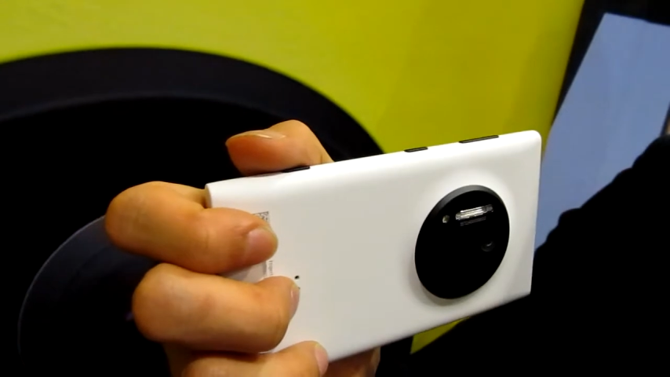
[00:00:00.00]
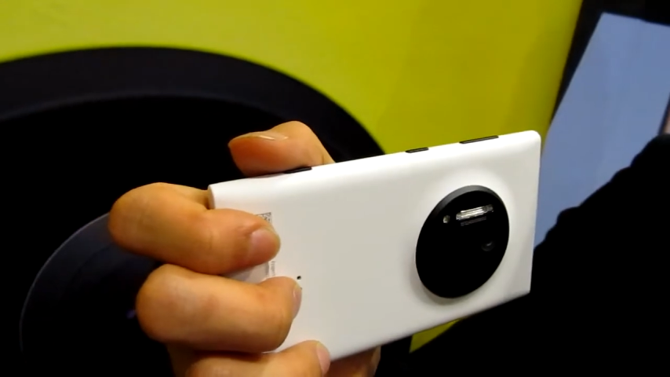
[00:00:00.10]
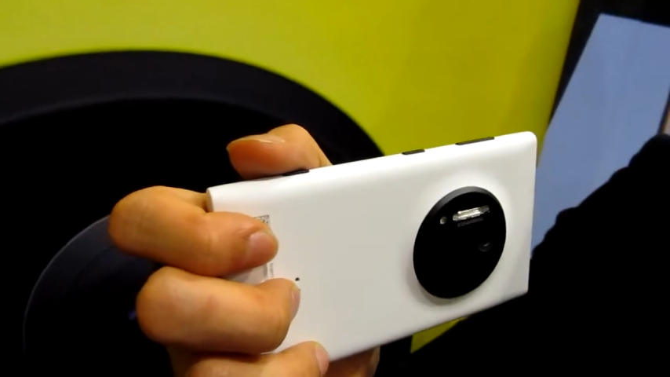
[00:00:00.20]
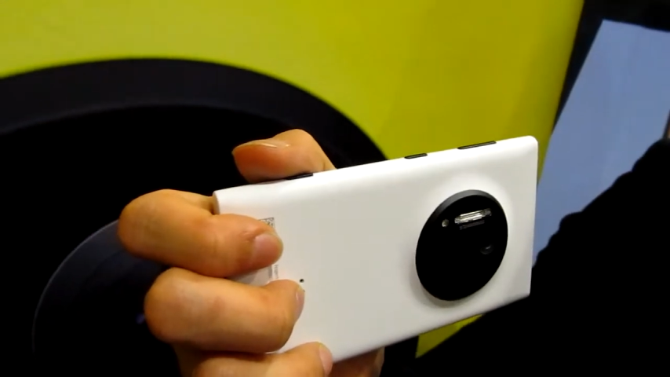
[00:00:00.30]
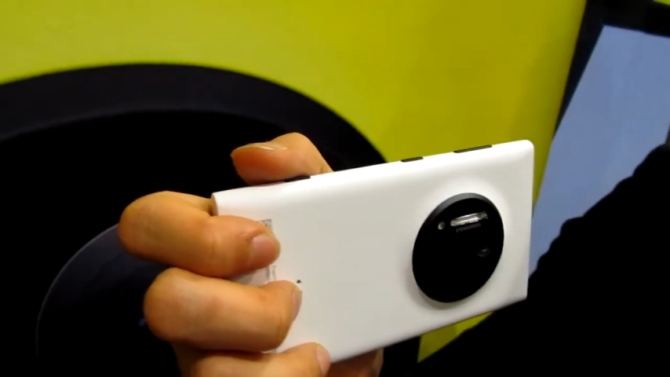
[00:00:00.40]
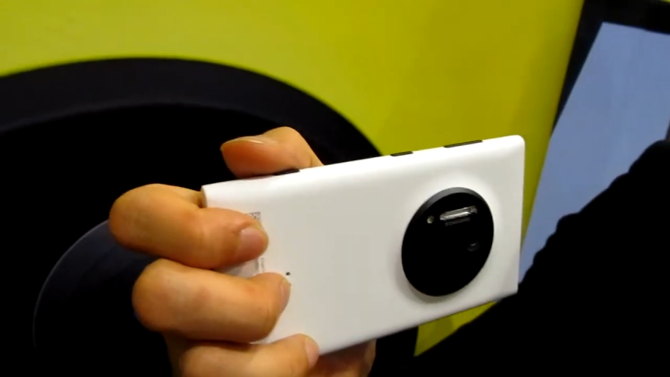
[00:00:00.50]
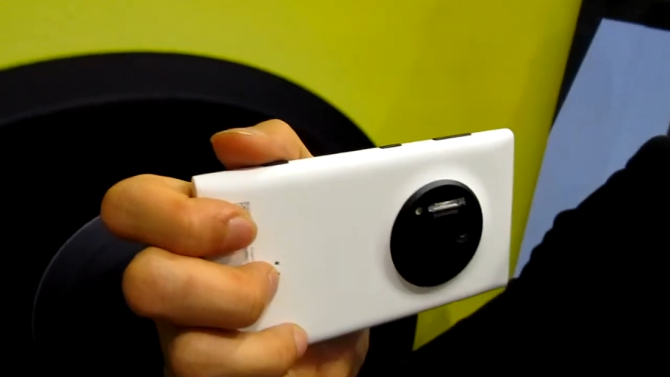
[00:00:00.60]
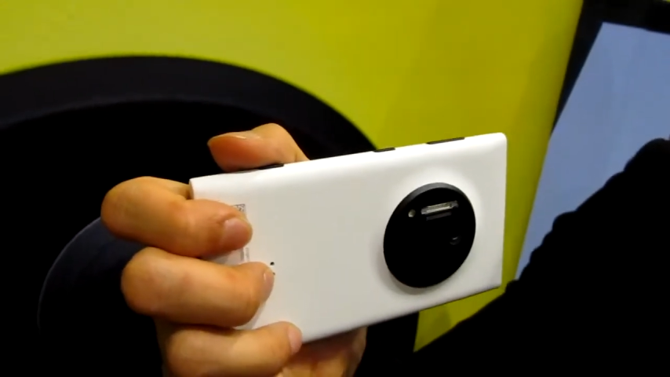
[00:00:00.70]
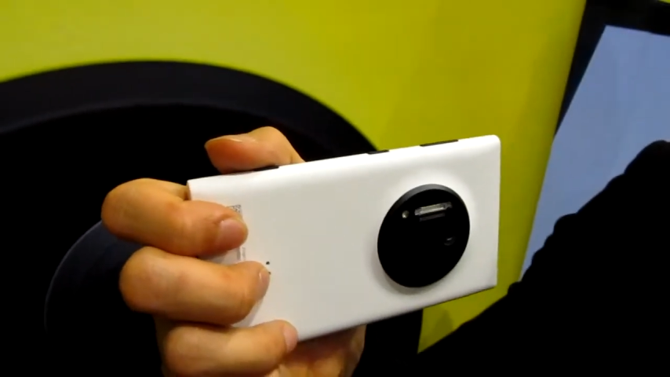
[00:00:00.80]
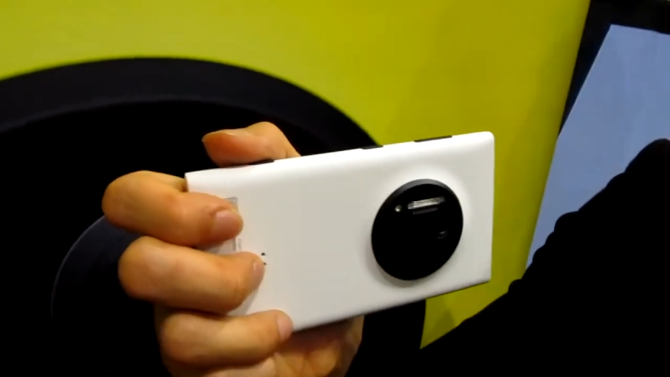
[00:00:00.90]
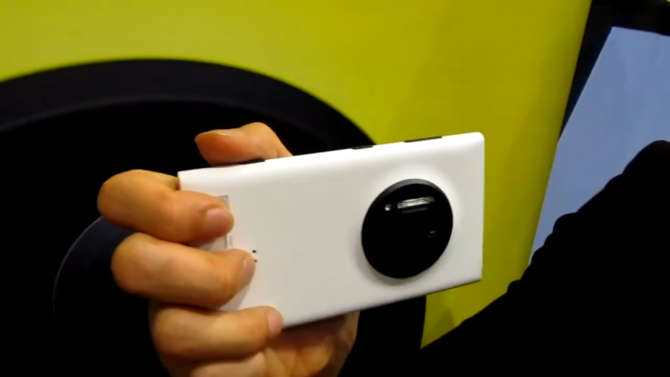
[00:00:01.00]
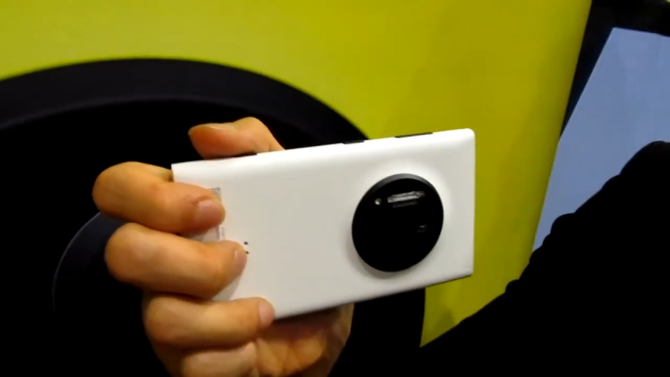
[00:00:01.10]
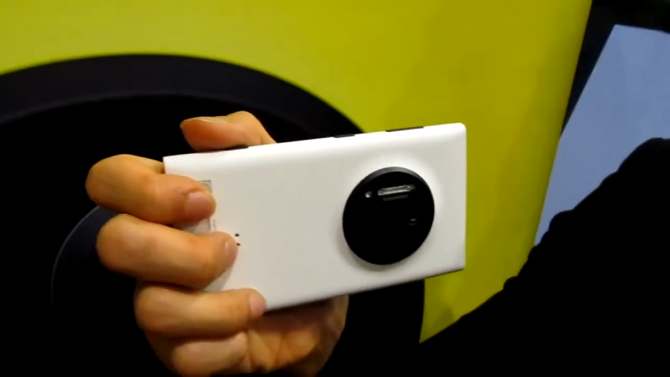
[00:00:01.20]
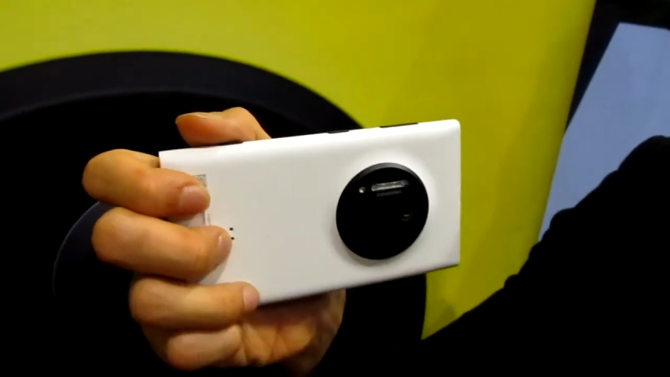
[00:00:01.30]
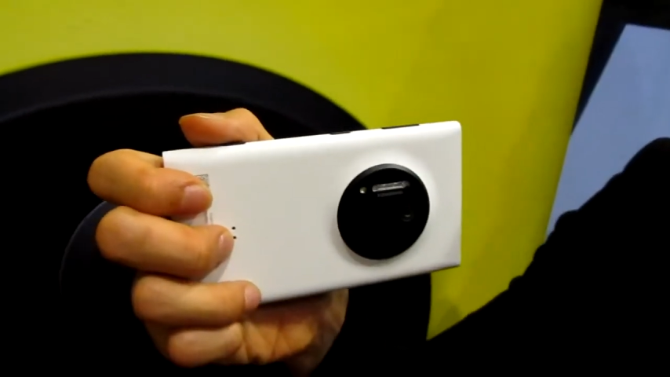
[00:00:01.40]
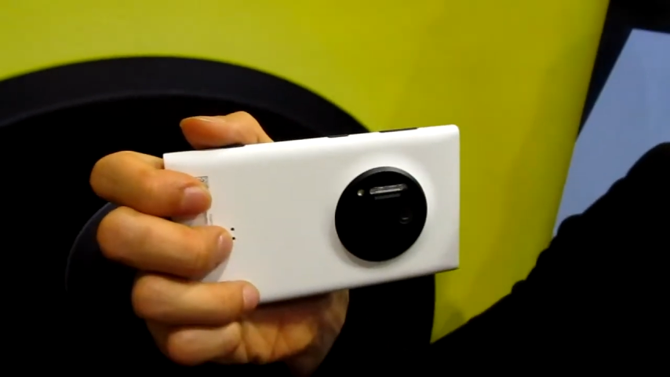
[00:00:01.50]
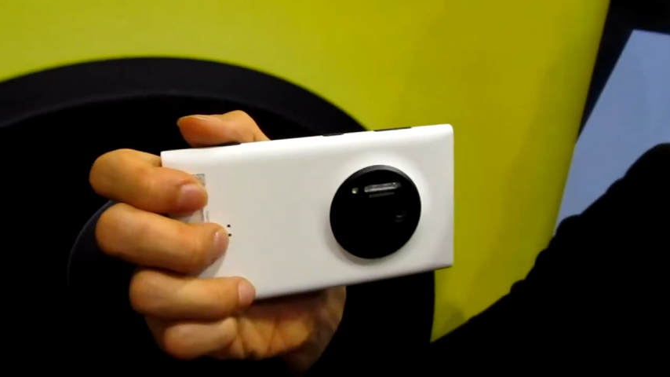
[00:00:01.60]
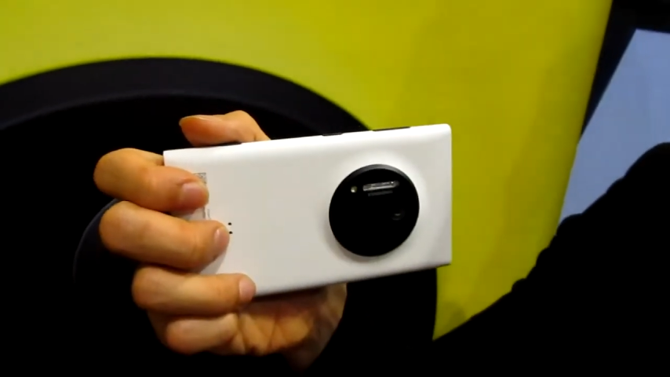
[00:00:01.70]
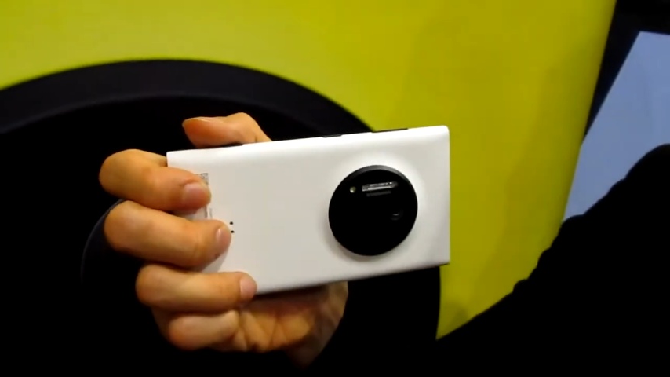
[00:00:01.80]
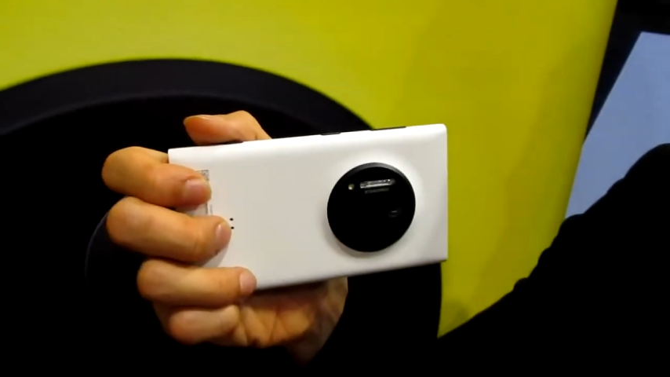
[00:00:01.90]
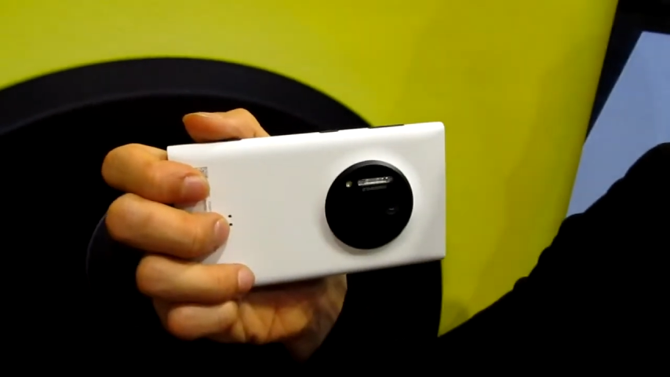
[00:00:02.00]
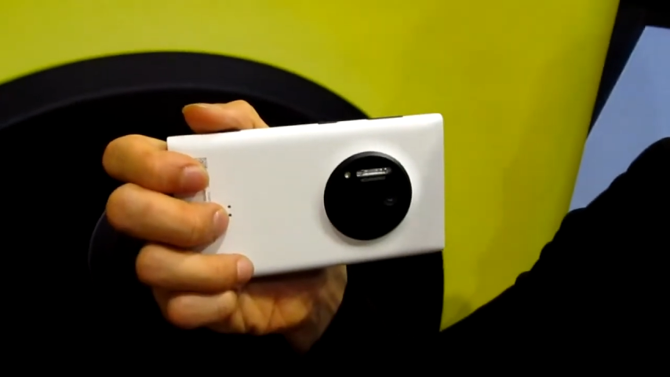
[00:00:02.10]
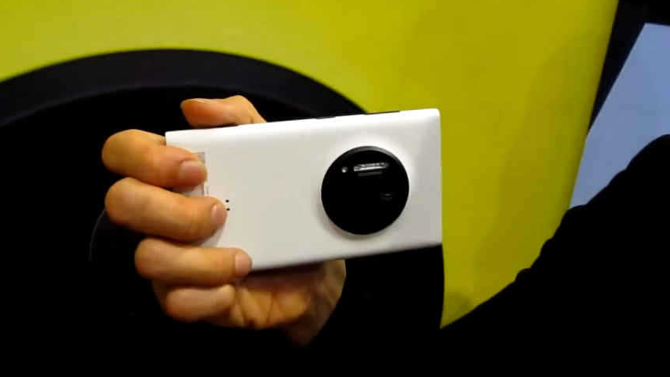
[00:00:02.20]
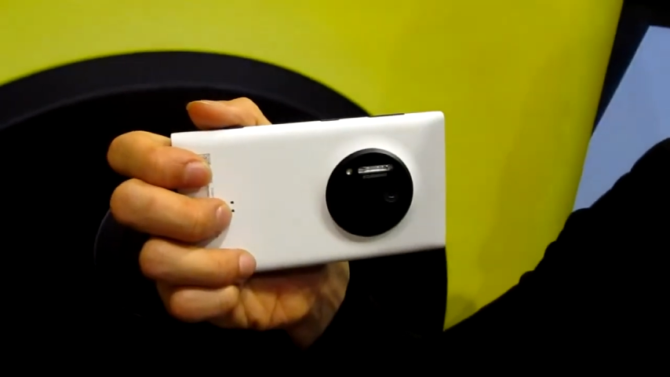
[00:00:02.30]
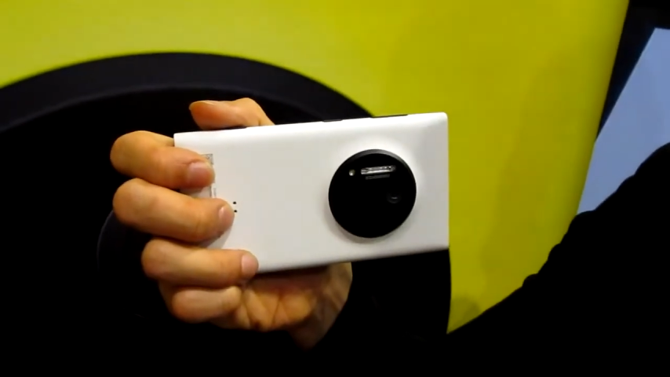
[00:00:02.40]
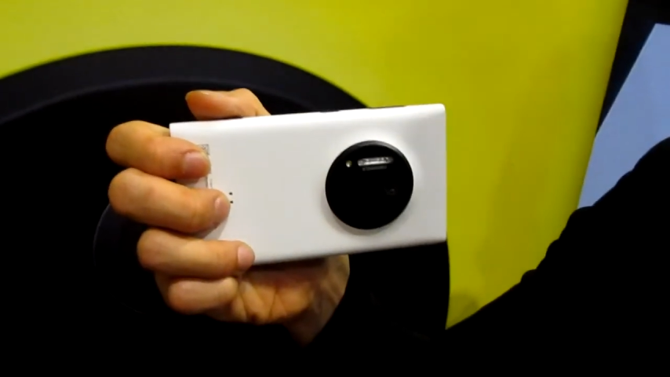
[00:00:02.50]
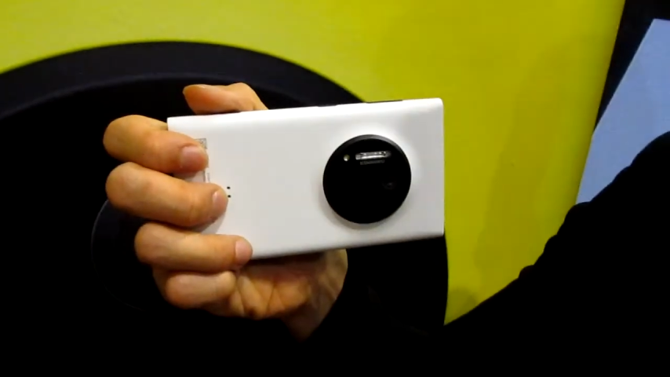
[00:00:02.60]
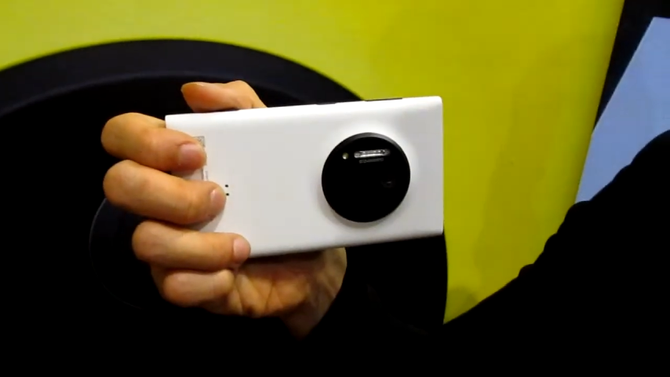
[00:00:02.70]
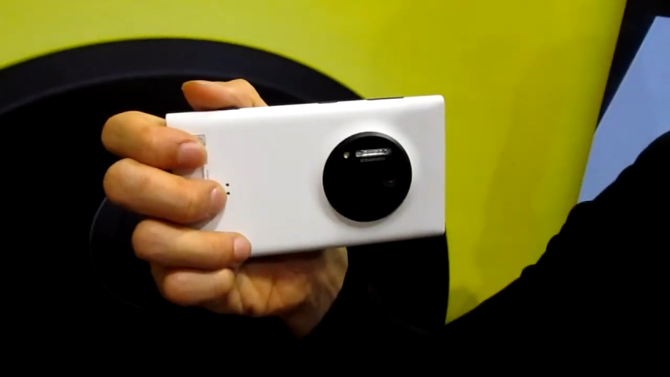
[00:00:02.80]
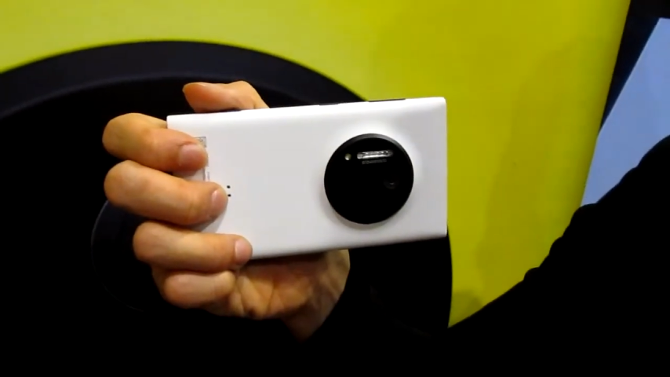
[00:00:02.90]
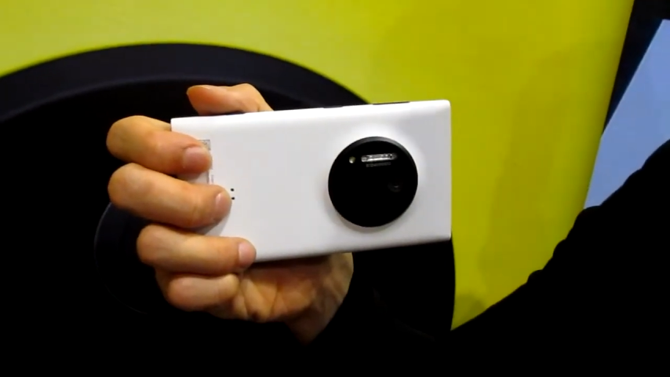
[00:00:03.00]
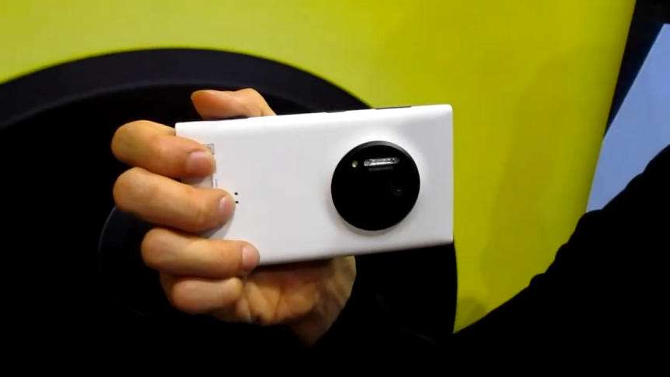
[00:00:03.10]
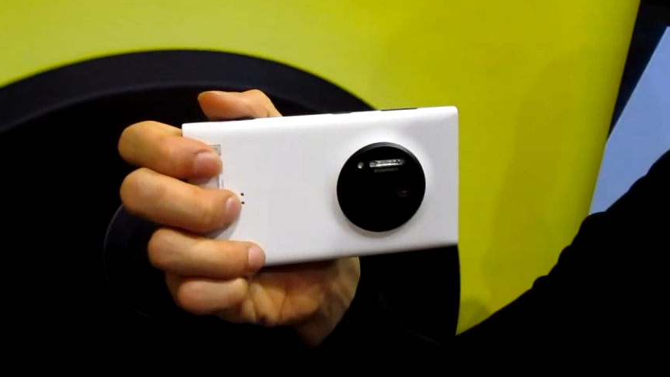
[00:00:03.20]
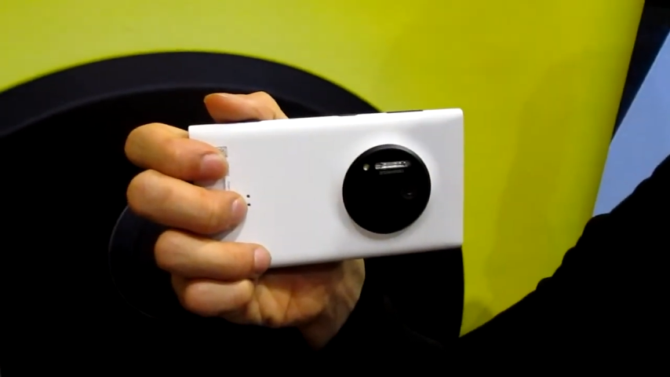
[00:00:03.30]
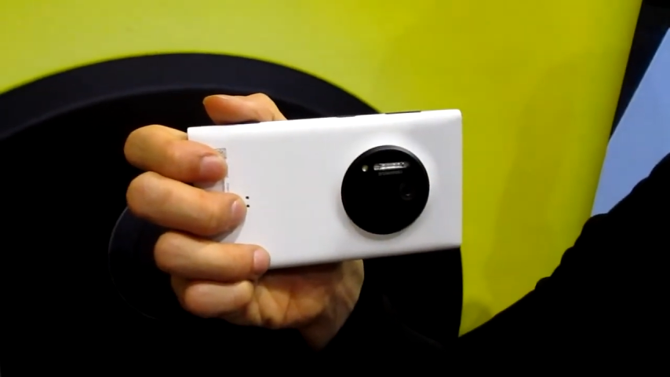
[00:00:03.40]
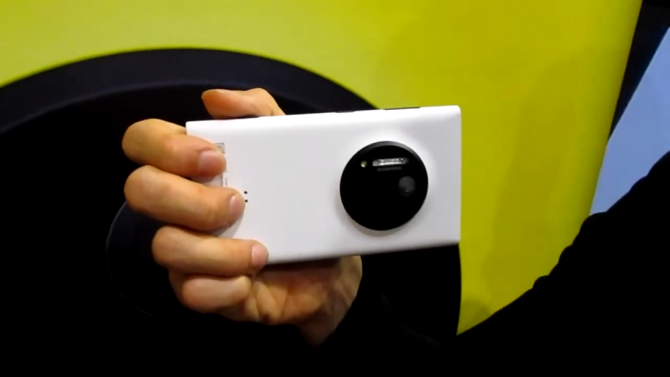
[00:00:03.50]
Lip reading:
Nobody's mouth can be seen.